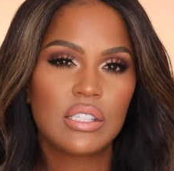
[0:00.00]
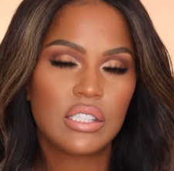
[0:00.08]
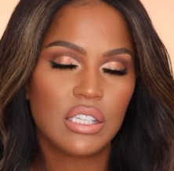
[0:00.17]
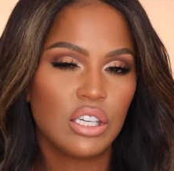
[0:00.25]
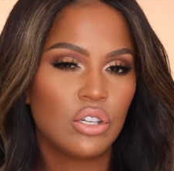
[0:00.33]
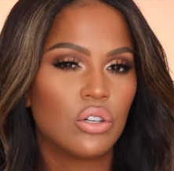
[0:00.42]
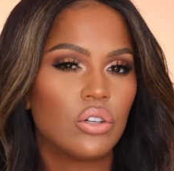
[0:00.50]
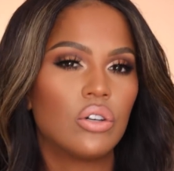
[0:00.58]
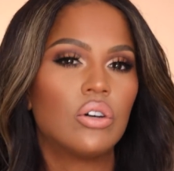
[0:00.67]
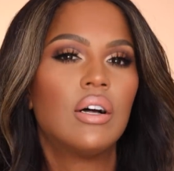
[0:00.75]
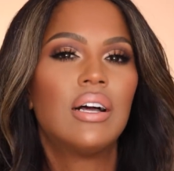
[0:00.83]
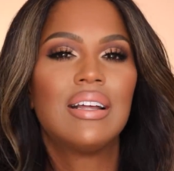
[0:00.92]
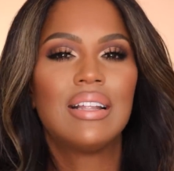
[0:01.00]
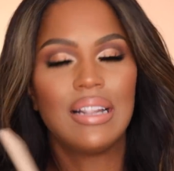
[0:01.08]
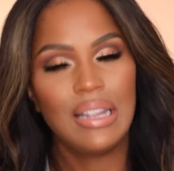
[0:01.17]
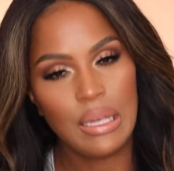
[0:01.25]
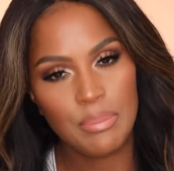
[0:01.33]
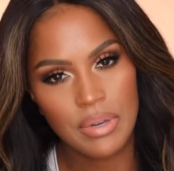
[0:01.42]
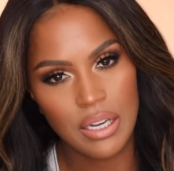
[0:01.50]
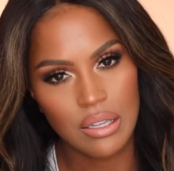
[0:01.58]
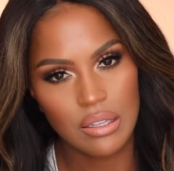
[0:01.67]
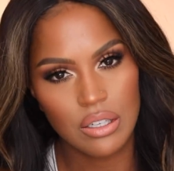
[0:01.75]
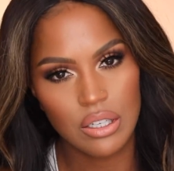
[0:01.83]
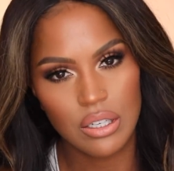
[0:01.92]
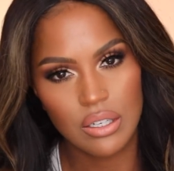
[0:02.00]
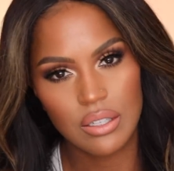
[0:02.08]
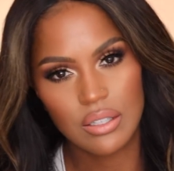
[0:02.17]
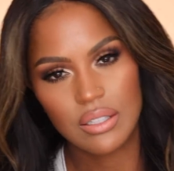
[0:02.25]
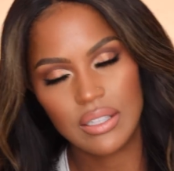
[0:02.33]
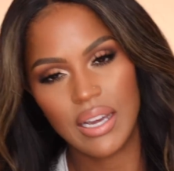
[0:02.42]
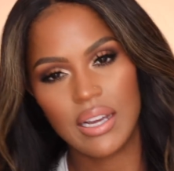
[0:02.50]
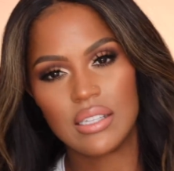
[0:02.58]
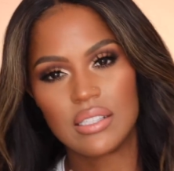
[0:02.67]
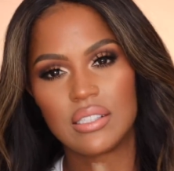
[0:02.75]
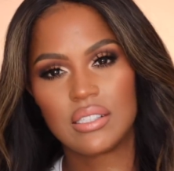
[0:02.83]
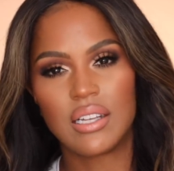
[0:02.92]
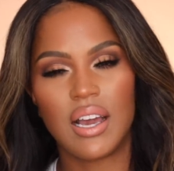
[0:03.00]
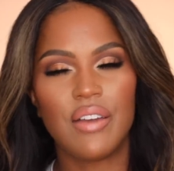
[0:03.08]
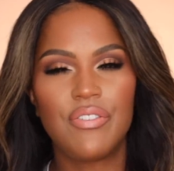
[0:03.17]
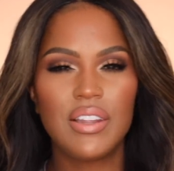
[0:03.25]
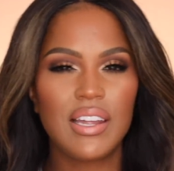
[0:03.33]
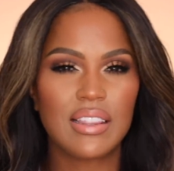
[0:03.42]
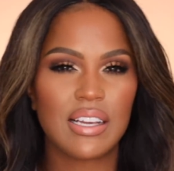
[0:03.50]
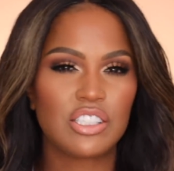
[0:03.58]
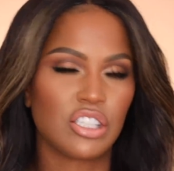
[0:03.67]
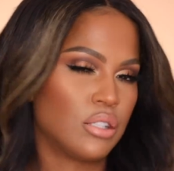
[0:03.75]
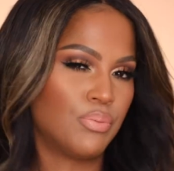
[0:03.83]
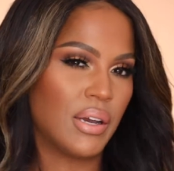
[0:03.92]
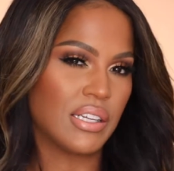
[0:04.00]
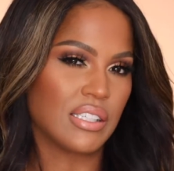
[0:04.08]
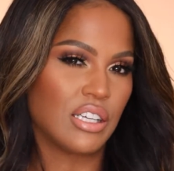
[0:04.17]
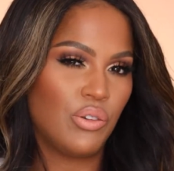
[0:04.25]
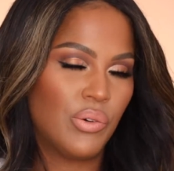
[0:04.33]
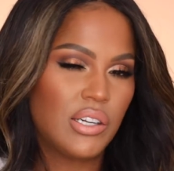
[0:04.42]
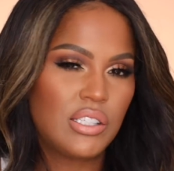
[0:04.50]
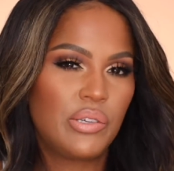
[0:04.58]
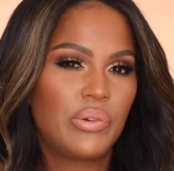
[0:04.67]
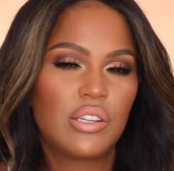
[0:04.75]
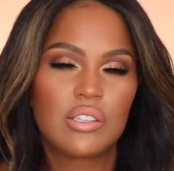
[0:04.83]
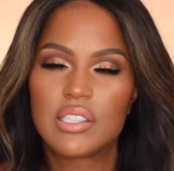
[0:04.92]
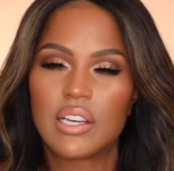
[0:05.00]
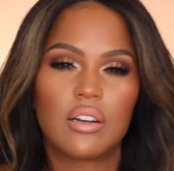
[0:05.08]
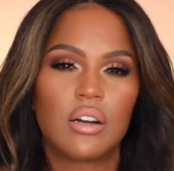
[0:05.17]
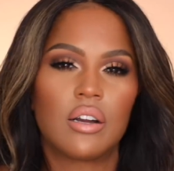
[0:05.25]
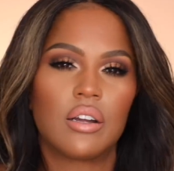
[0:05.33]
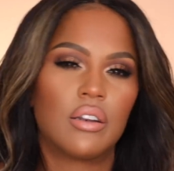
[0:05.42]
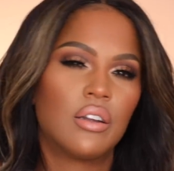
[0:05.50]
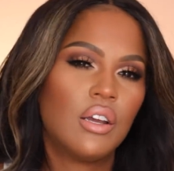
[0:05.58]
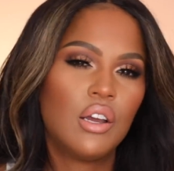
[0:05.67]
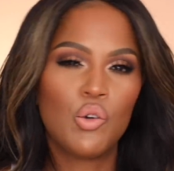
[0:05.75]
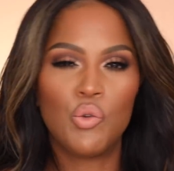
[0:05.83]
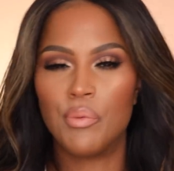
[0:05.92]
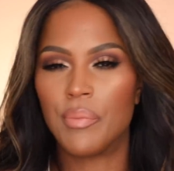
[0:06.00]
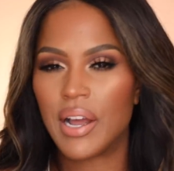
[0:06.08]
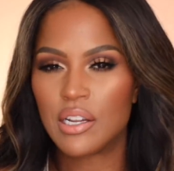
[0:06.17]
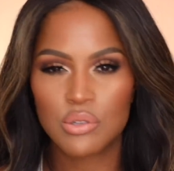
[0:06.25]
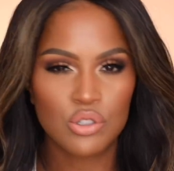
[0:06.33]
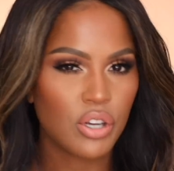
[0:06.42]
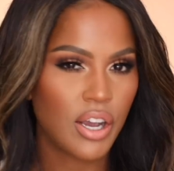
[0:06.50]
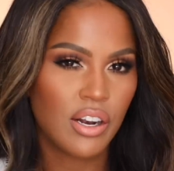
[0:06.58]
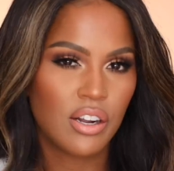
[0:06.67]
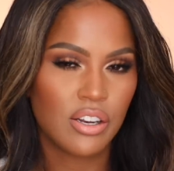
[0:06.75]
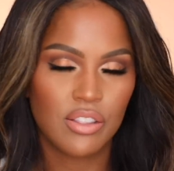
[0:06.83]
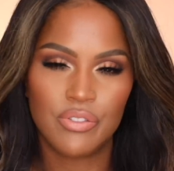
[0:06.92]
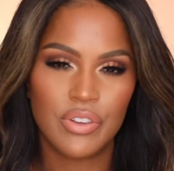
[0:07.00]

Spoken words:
single lip color. Yes. I feel like that's just best. Like, you want to see what it looks like on, we might as well try it on in the